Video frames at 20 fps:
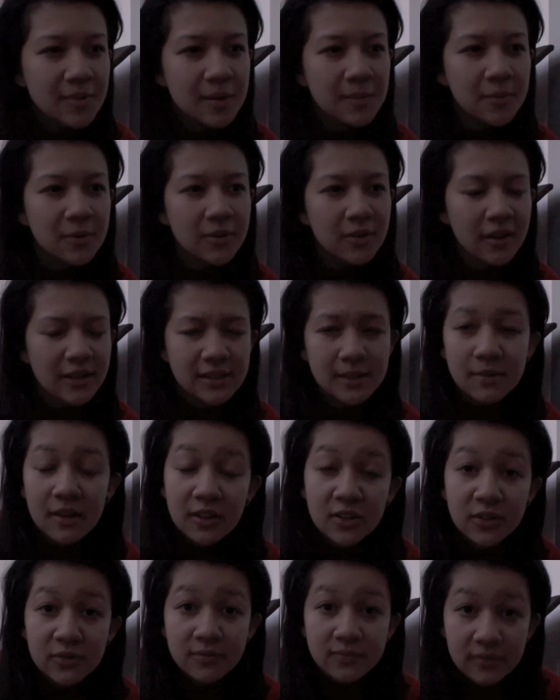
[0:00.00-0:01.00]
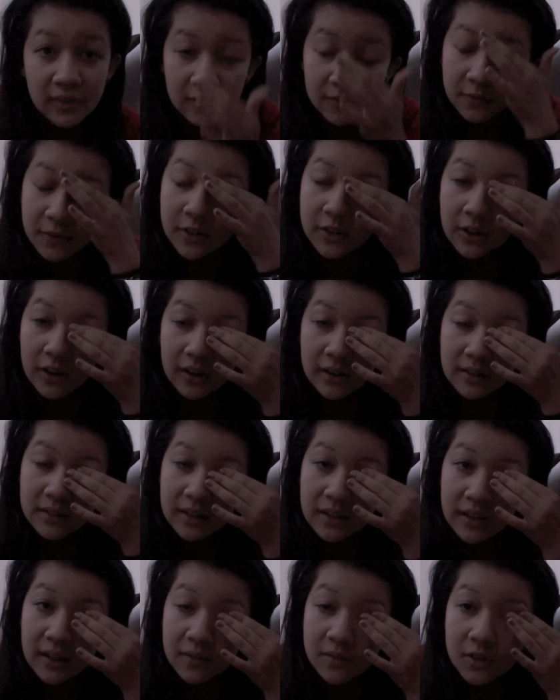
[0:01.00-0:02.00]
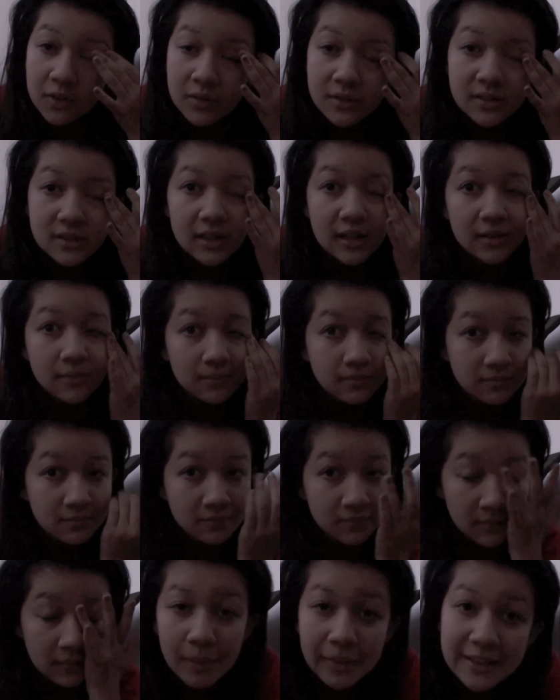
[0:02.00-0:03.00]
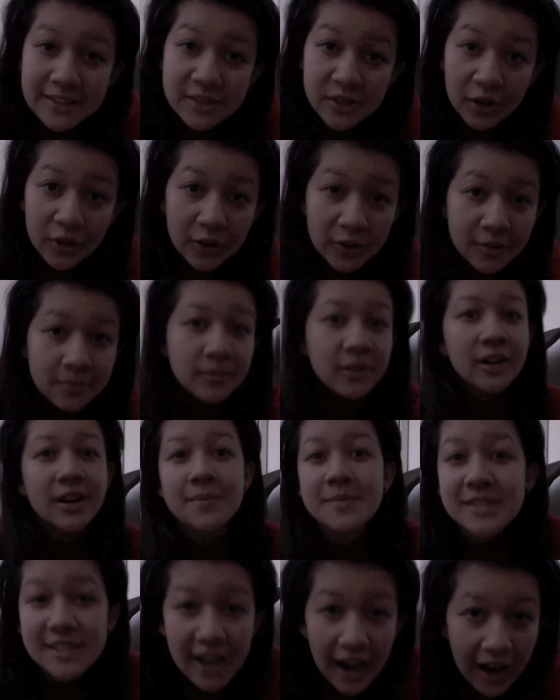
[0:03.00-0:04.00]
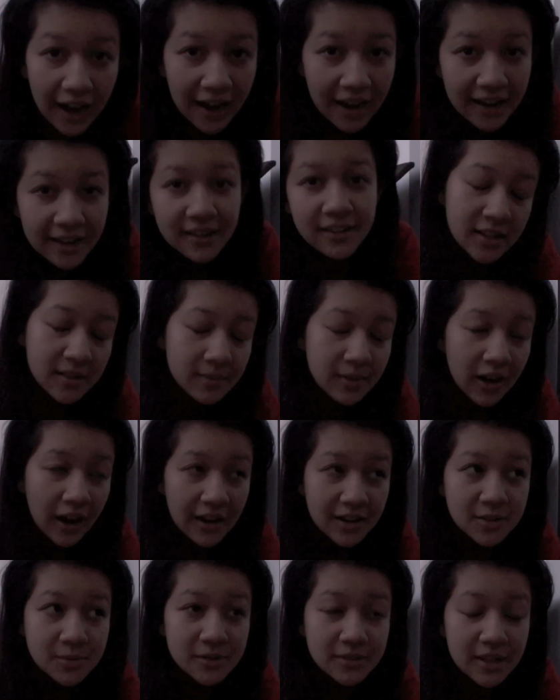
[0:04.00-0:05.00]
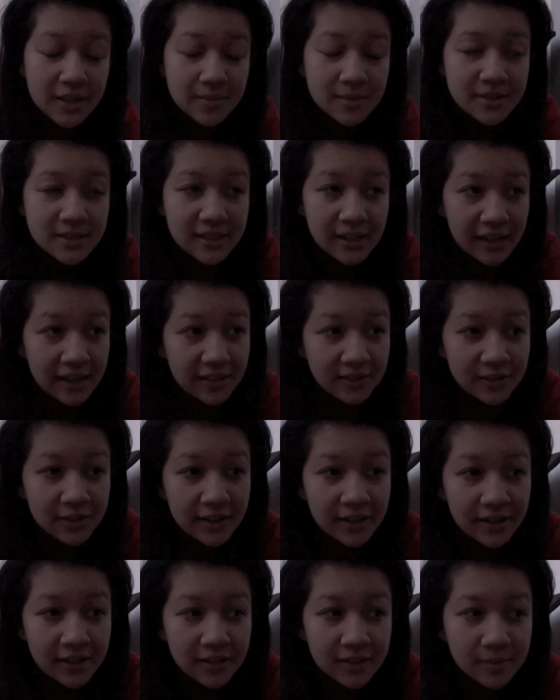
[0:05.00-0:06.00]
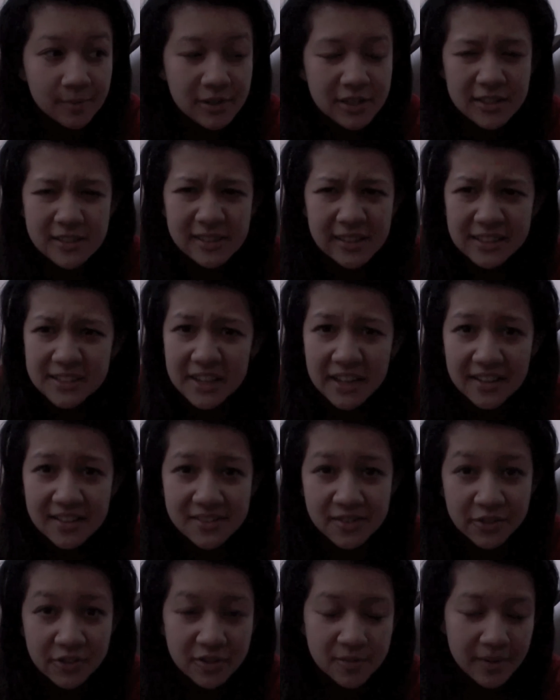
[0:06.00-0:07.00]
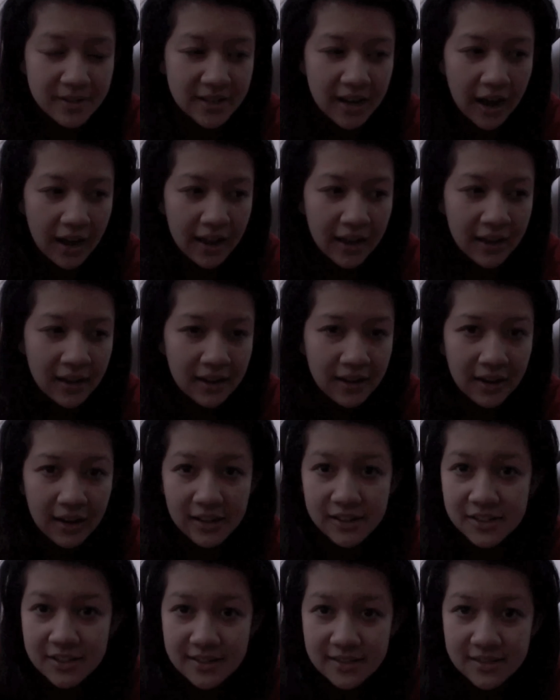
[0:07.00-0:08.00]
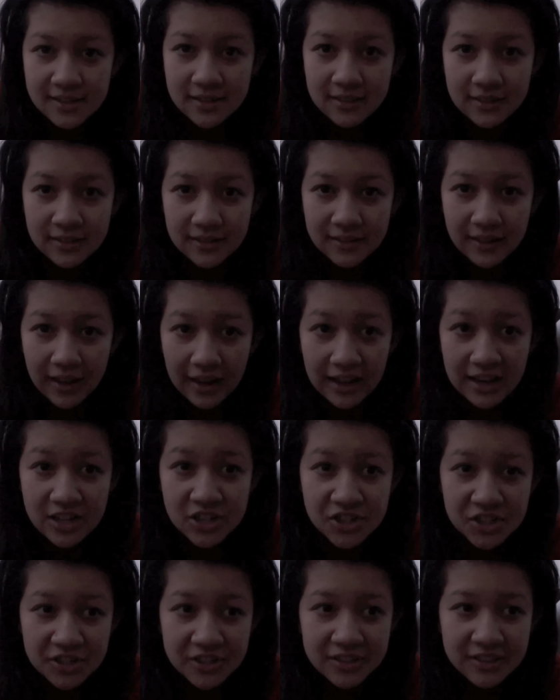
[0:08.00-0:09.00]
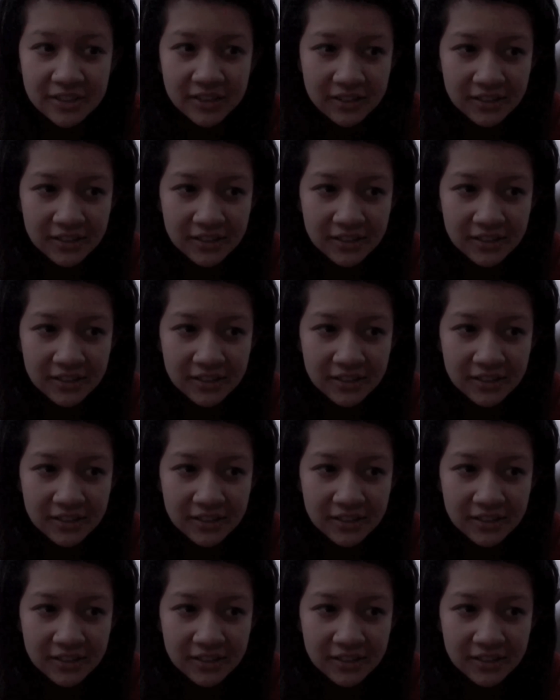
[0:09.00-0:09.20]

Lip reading: people, except I like forgot like everyone's name. I met this girl, her name's Ty. Her actual name is Taylor, but she doesn't like Taylor, so she goes by Ty. And she's Asian.